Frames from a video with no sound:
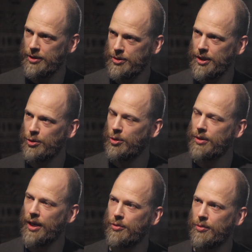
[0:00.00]
As you say, you
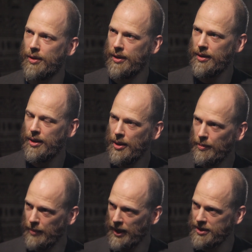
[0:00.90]
don't have to really
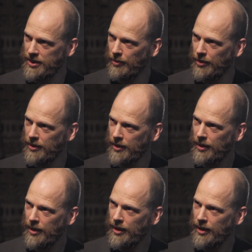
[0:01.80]
make something,